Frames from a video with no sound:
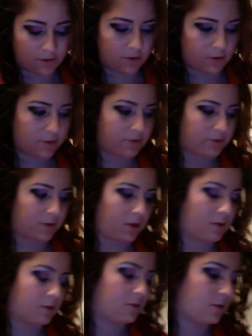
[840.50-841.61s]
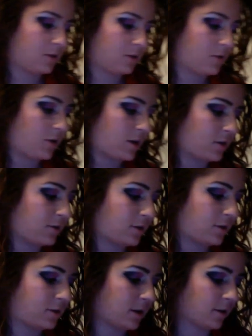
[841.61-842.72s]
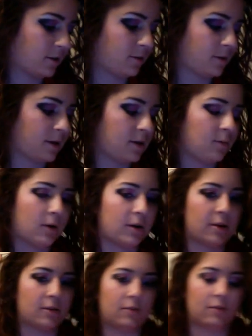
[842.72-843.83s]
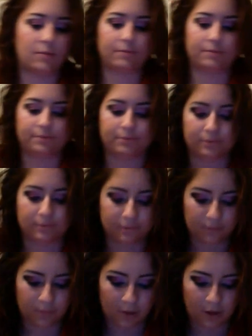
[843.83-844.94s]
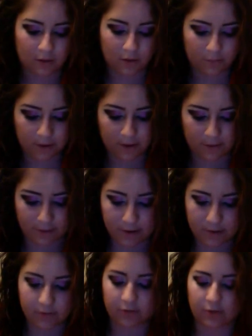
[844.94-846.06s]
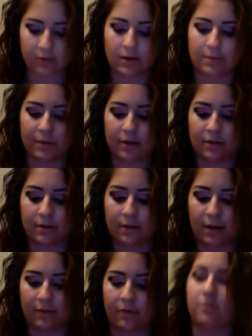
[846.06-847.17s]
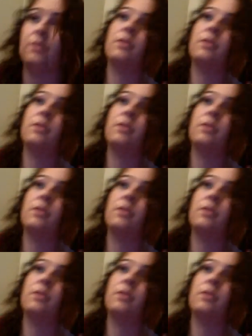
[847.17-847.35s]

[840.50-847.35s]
are always good till you get it exactly the way you want it. Don't be afraid to screw up and have to do a